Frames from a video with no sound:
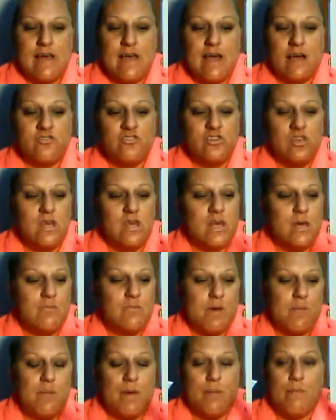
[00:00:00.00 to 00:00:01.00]
I actually
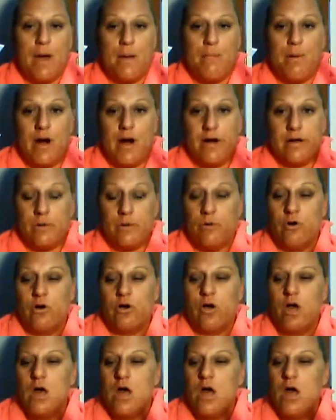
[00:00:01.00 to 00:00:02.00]
keep them in my
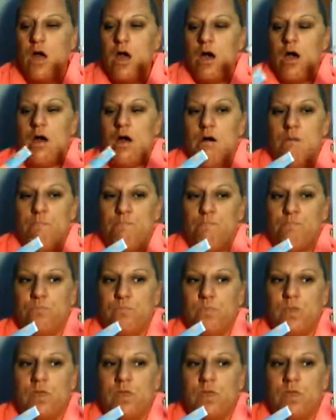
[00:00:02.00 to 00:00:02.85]
pocketbook. Um,